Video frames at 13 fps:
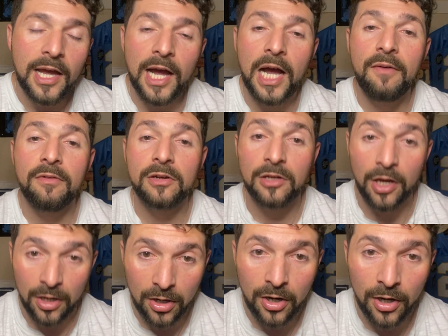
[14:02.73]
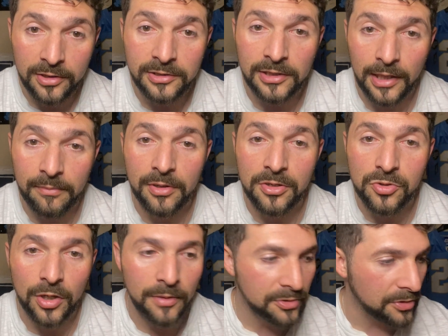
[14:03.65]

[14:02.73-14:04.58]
I have a lot of content I'm gonna drop,